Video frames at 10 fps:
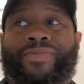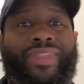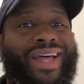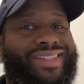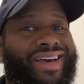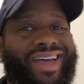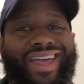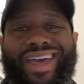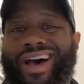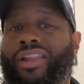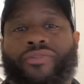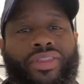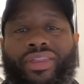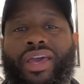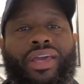That's a hell of a
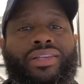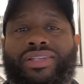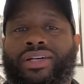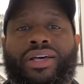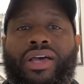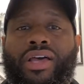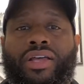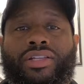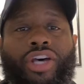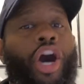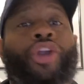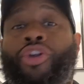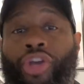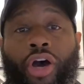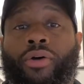thing to
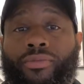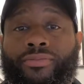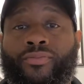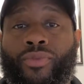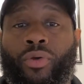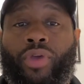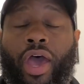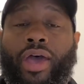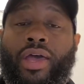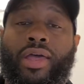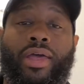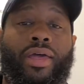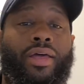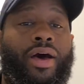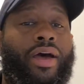undergo. Okay?
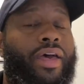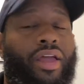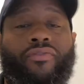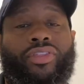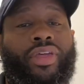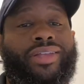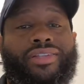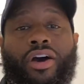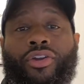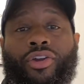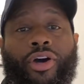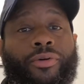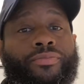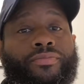A hell of a thing to undergo.